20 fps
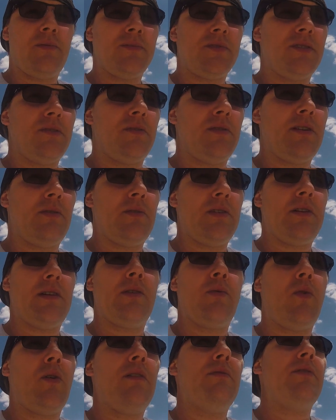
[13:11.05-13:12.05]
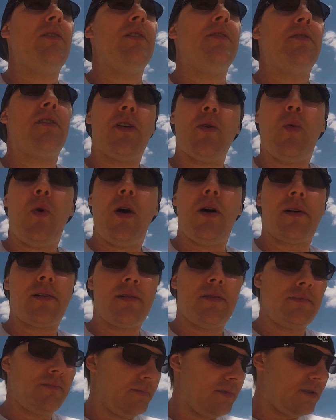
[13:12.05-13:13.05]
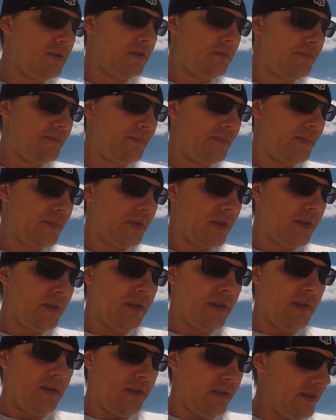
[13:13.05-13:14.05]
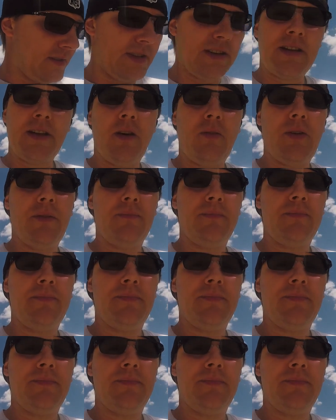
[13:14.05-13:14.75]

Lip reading: So that way there I won't have very far to walk. So let's get going.